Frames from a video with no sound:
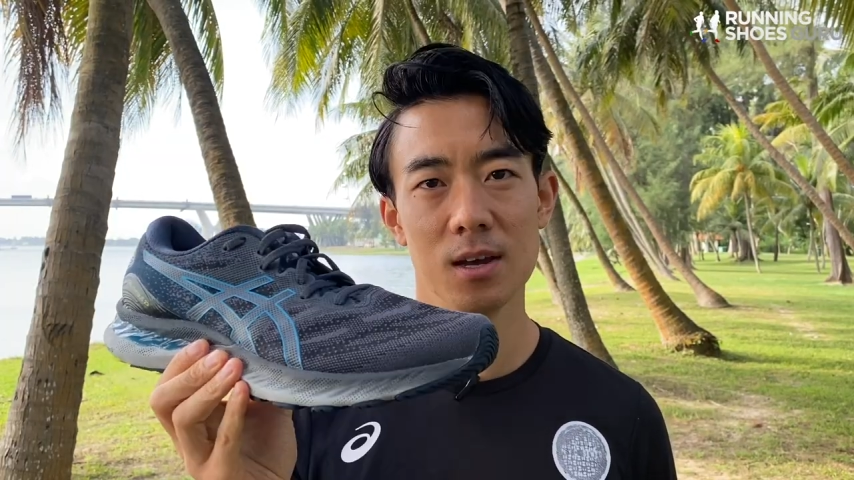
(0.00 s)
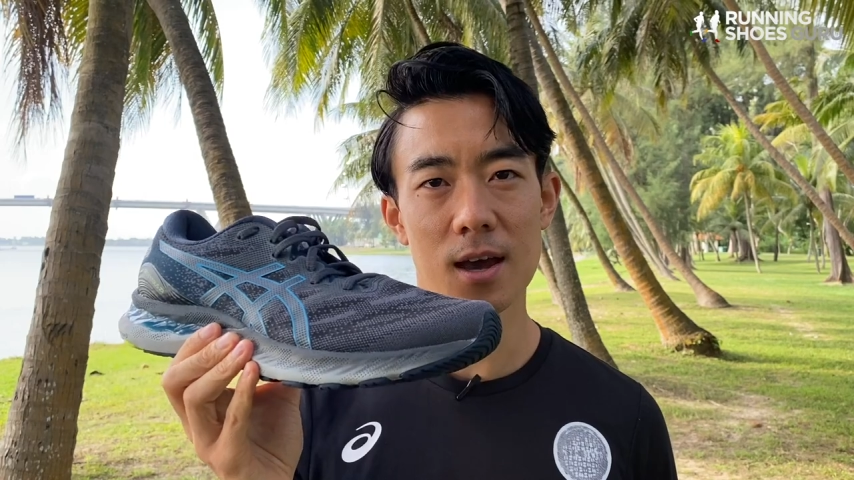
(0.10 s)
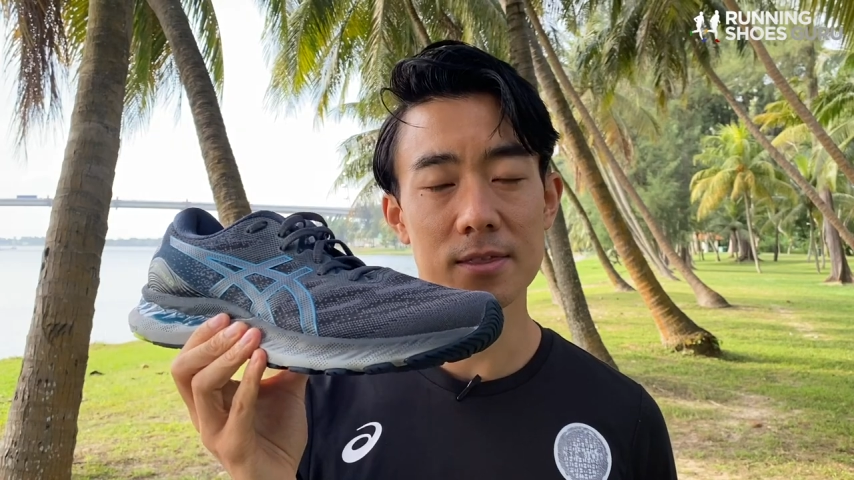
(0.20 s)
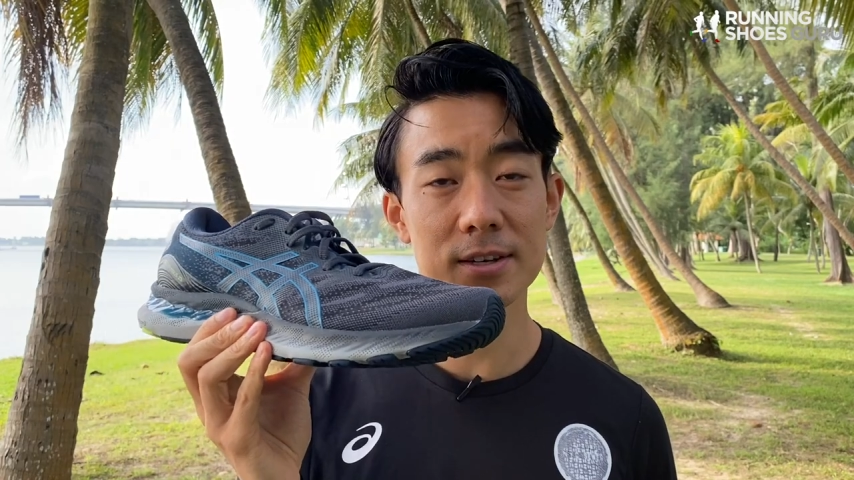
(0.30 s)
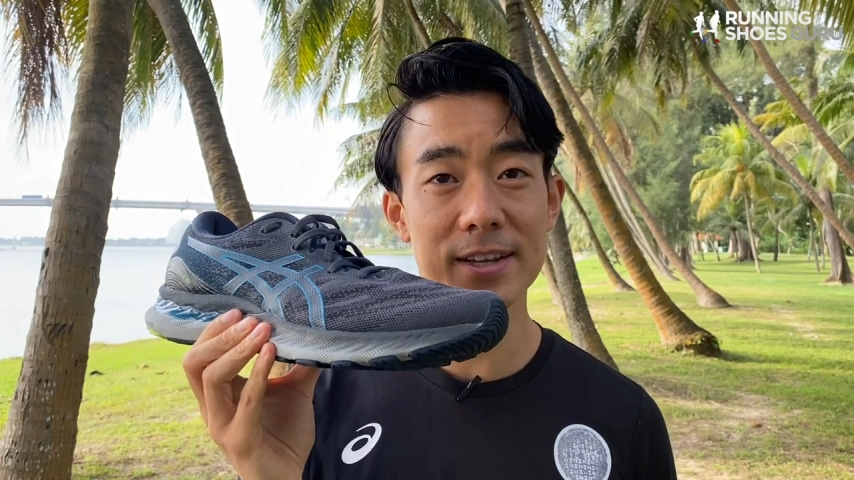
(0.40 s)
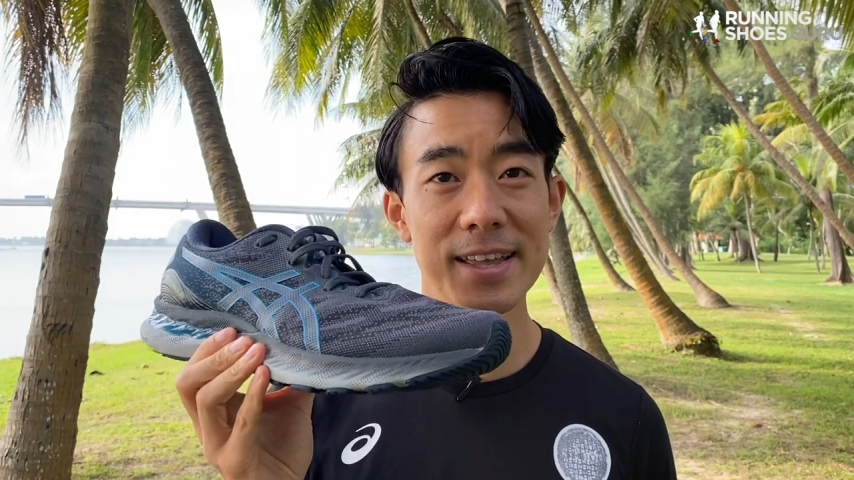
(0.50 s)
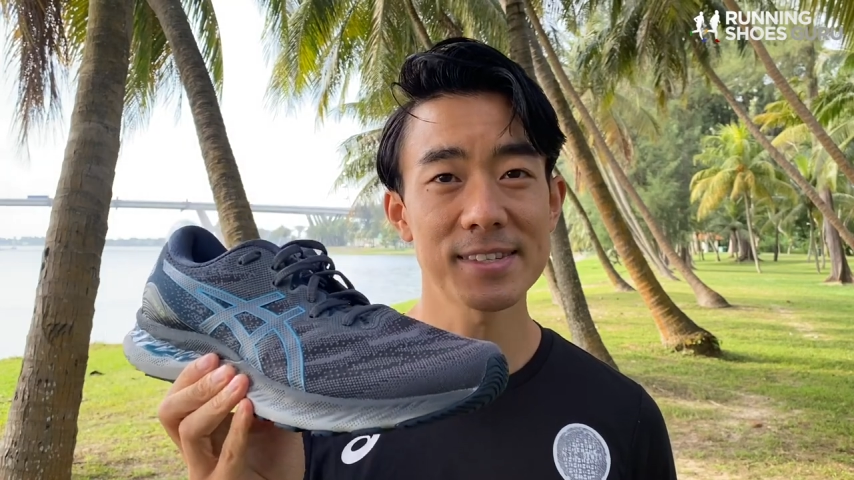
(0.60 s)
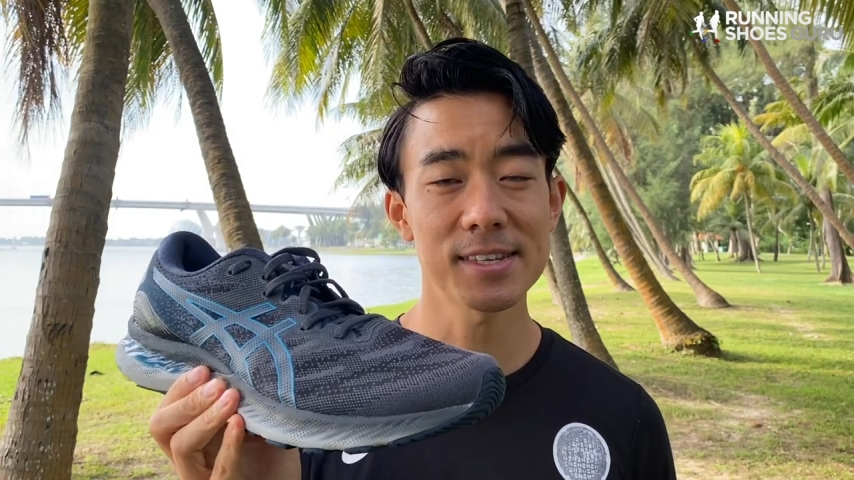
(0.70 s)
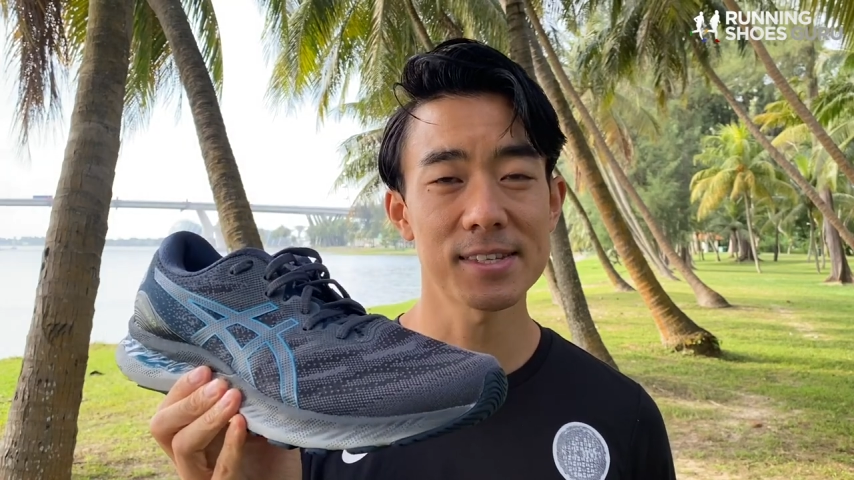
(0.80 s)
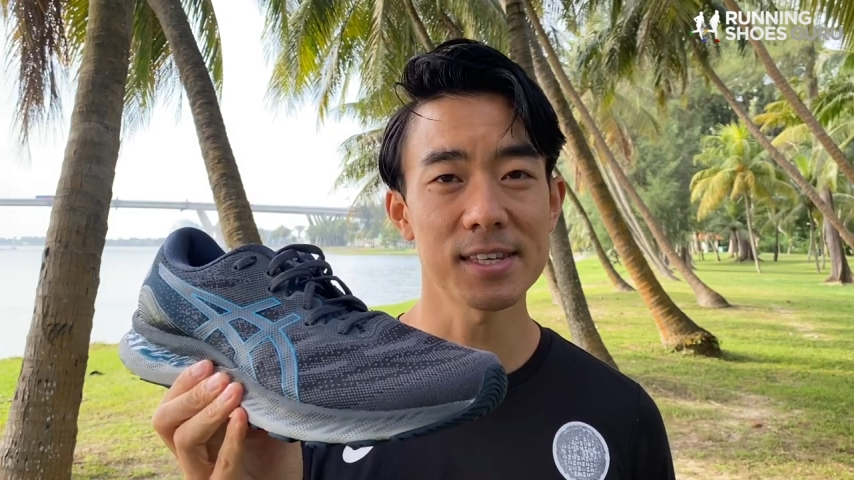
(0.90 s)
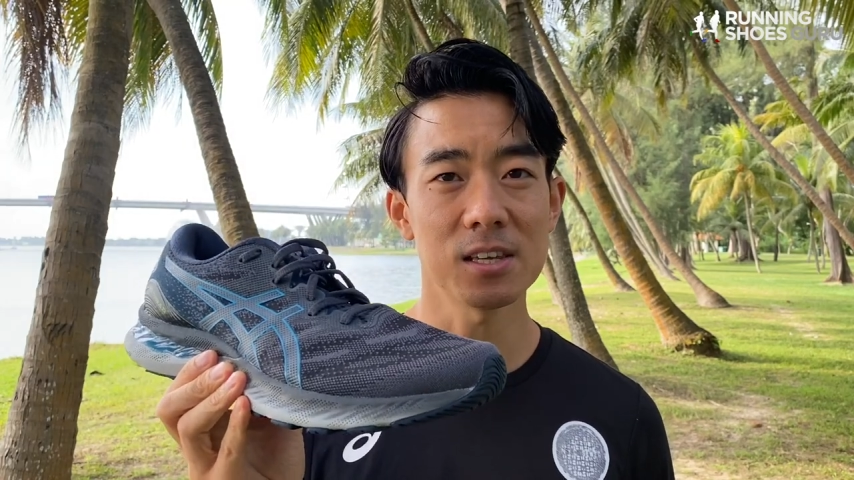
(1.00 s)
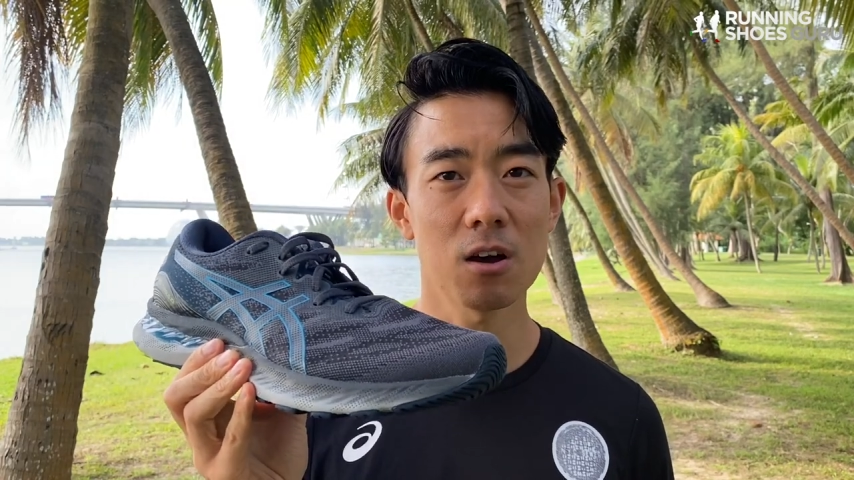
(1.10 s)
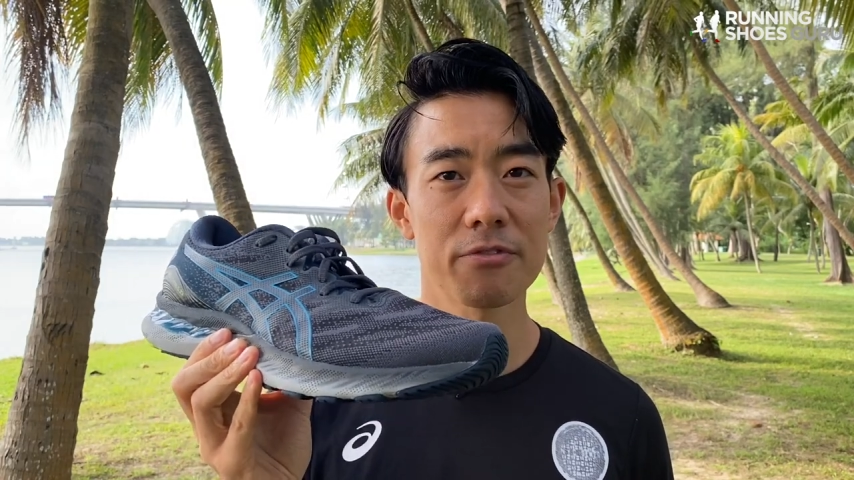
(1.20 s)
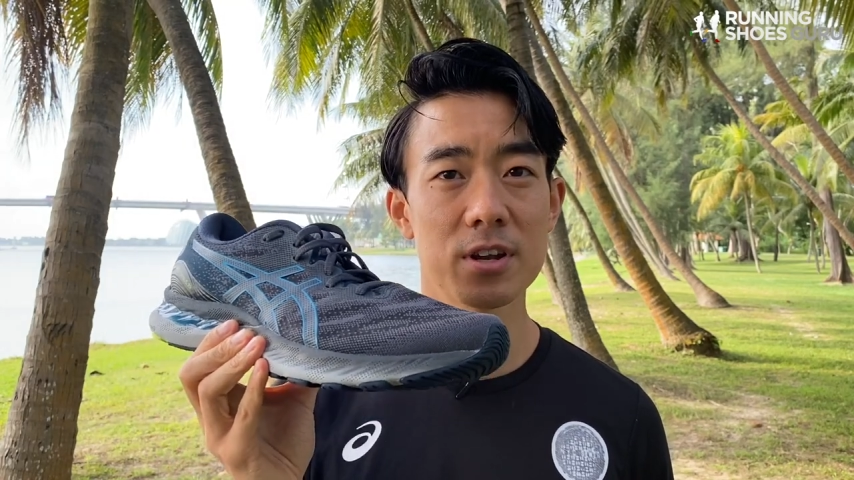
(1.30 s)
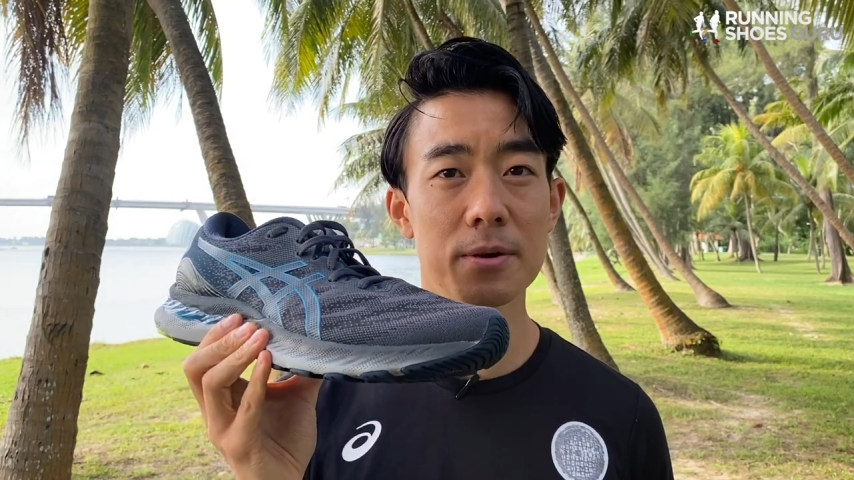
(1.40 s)
And the density
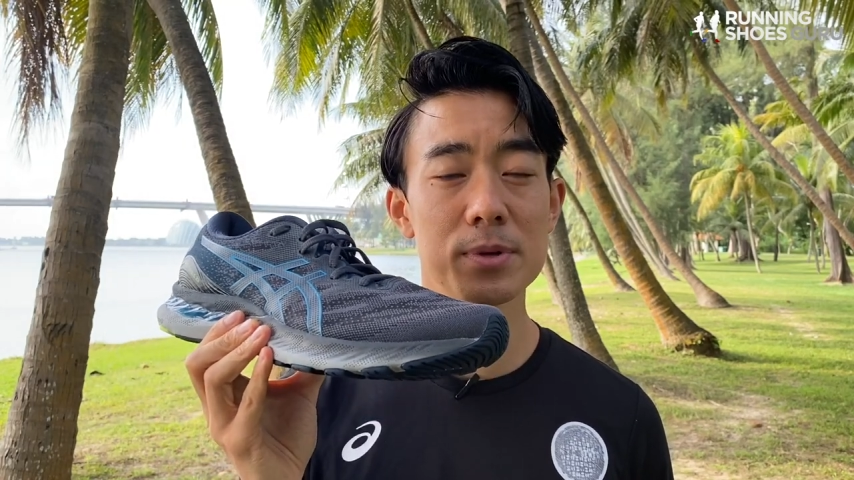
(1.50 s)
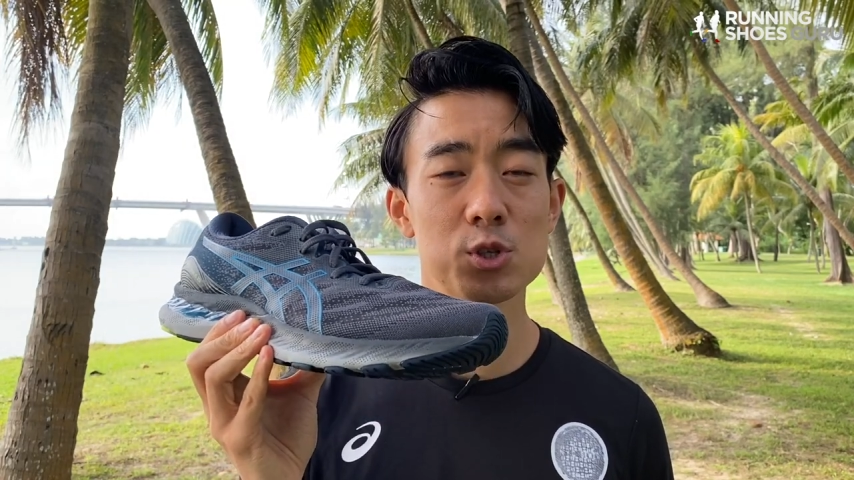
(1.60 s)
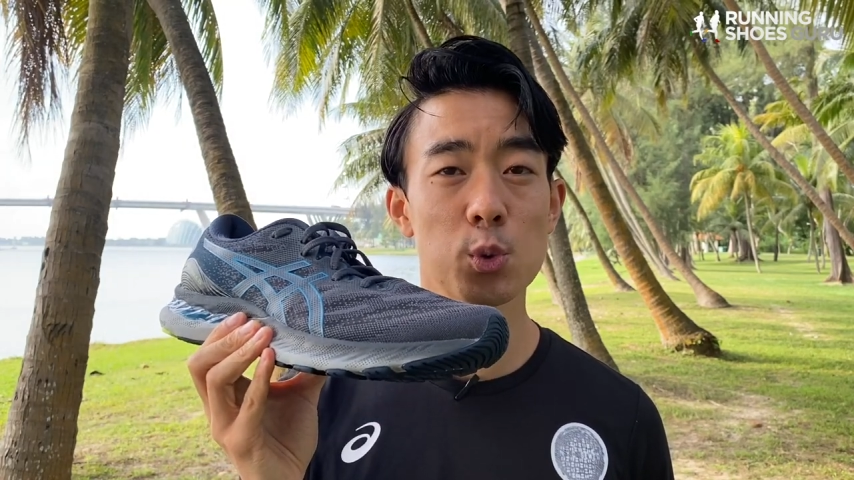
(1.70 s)
of the Nimbus